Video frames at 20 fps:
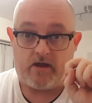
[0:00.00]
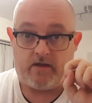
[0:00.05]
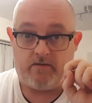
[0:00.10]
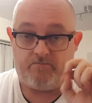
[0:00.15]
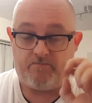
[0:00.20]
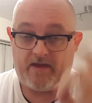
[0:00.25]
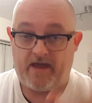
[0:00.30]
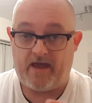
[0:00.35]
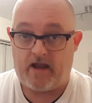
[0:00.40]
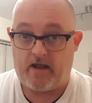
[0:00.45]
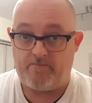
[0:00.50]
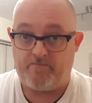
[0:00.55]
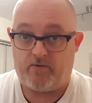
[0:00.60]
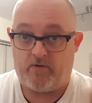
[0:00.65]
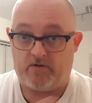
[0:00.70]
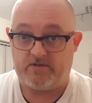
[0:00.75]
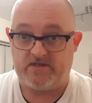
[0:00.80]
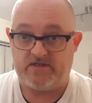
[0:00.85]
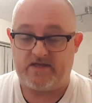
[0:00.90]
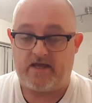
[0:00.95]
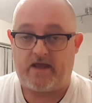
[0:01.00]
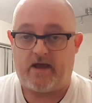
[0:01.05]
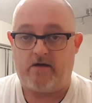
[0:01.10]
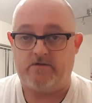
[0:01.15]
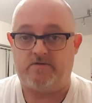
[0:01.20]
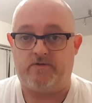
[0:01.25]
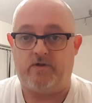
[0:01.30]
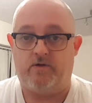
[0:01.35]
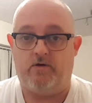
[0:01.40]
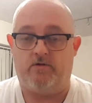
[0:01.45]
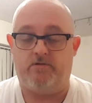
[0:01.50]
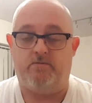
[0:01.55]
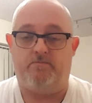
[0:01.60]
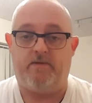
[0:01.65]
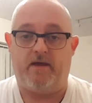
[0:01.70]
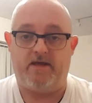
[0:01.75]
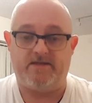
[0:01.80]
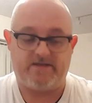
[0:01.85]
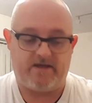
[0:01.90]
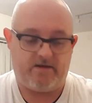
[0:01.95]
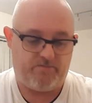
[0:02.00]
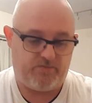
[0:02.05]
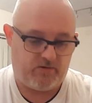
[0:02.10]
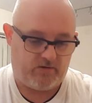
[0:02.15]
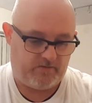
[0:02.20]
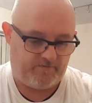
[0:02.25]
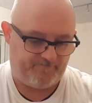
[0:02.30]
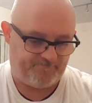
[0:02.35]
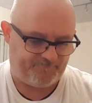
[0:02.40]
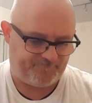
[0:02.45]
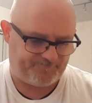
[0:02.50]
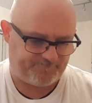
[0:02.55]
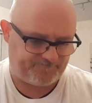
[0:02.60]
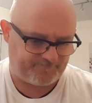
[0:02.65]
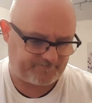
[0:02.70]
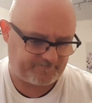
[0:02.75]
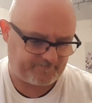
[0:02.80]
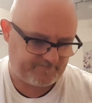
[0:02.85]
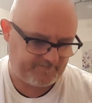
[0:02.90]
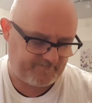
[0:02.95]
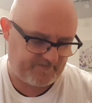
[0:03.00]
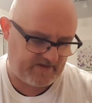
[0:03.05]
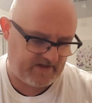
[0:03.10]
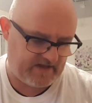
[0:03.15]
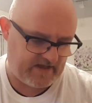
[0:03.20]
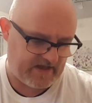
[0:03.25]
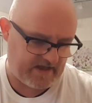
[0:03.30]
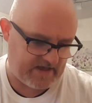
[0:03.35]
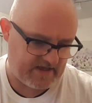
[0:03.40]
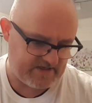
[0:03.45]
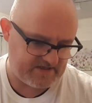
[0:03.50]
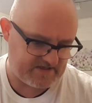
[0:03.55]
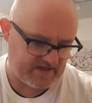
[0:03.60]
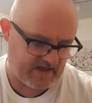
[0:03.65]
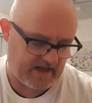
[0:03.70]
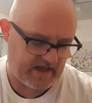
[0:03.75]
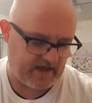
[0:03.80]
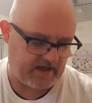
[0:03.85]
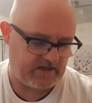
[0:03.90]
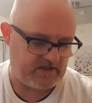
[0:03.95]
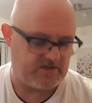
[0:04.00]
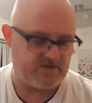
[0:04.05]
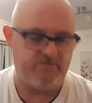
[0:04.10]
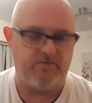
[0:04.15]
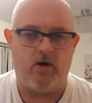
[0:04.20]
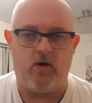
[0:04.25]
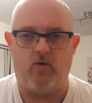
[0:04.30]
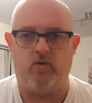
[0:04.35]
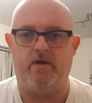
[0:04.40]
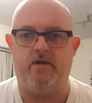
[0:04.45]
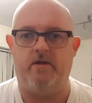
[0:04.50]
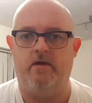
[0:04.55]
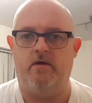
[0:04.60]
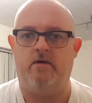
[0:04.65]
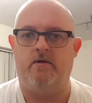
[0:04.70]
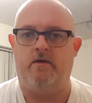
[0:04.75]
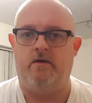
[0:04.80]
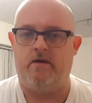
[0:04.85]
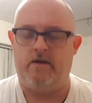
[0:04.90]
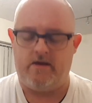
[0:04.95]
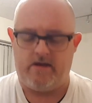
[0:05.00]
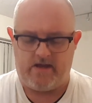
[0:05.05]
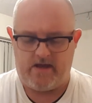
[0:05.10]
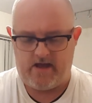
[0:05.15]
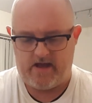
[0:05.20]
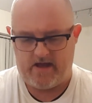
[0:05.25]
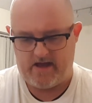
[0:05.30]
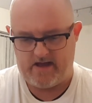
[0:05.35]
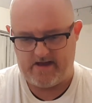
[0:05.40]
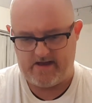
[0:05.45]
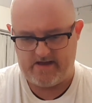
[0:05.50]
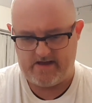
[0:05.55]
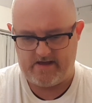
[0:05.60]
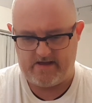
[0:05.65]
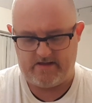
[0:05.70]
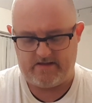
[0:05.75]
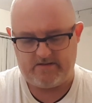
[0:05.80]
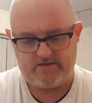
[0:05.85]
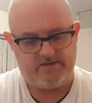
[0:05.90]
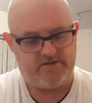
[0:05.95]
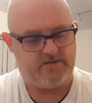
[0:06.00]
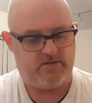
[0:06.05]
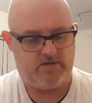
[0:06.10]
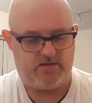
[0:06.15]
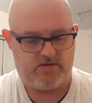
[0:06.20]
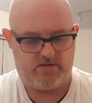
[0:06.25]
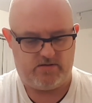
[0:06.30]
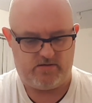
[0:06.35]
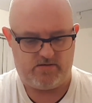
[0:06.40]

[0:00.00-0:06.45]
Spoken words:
a beer I bought today at the Northern Beer Temple. It is a De Molen and